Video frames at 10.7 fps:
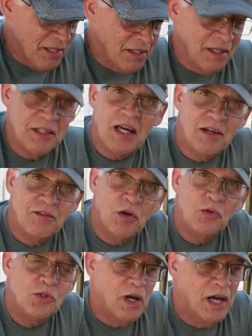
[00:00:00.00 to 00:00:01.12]
to, as I
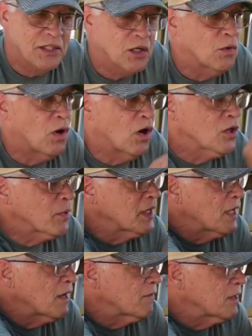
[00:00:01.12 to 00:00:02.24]
told you, I had to go all the way
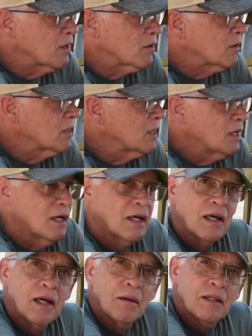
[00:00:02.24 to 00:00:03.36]
down there,
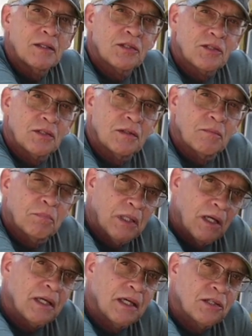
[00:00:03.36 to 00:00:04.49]

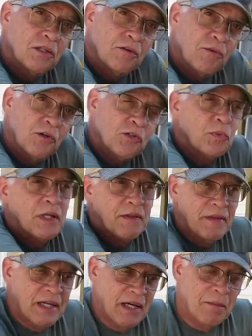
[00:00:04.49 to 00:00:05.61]
plug into the first one, and
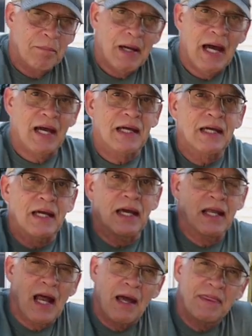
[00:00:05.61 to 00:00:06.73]
then come back.
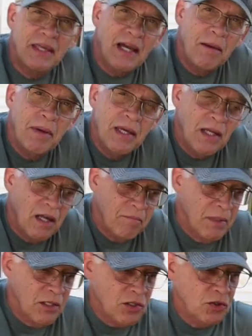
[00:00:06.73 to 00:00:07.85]
And I think I may not have
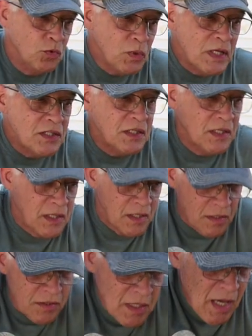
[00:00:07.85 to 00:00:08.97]
mentioned, the reason
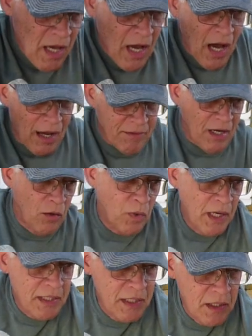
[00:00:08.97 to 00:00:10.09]
is I've got
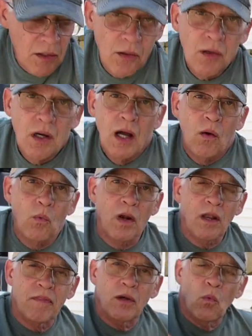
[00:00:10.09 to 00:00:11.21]
right here one
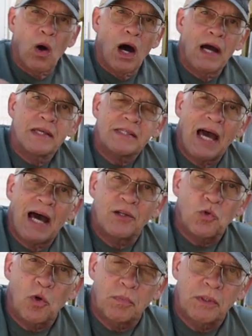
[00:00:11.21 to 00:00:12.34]
of the Wise
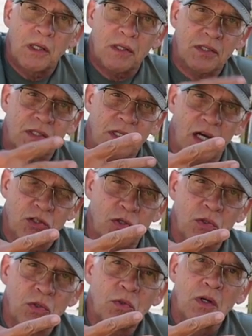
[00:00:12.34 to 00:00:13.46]
outdoor plugs. It's got
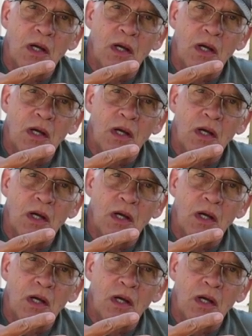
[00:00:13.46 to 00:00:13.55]
2